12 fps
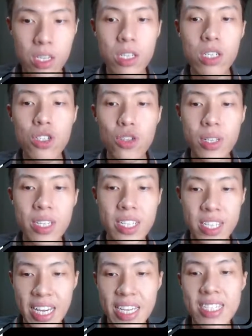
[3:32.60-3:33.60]
So in this
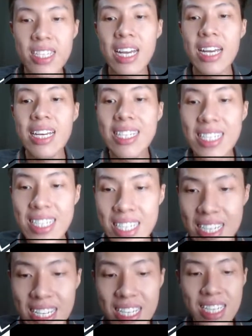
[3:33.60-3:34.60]
case,
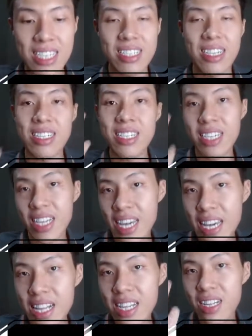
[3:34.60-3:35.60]
C is a
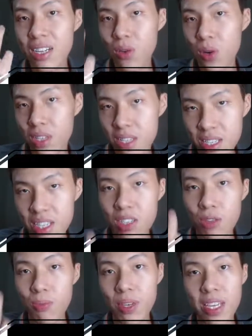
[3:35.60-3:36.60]
scalar quantity
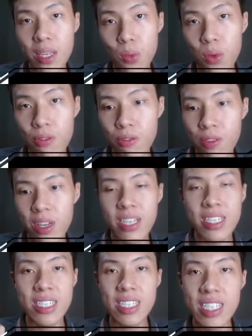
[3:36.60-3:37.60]
to begin with.
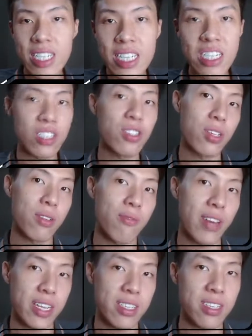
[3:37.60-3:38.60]
C is not a
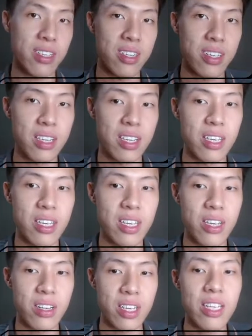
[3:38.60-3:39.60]
vector.
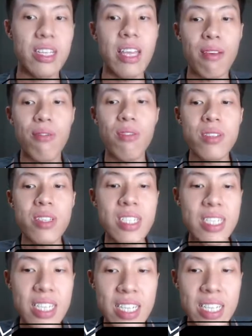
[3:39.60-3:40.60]
Okay, therefore
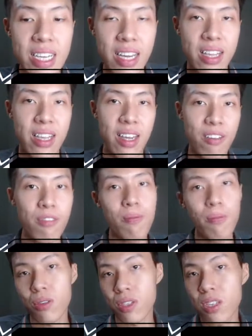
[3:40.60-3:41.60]
C can have
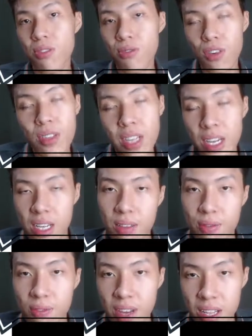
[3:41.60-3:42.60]
positive or negative
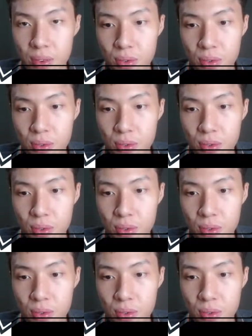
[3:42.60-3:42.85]
value.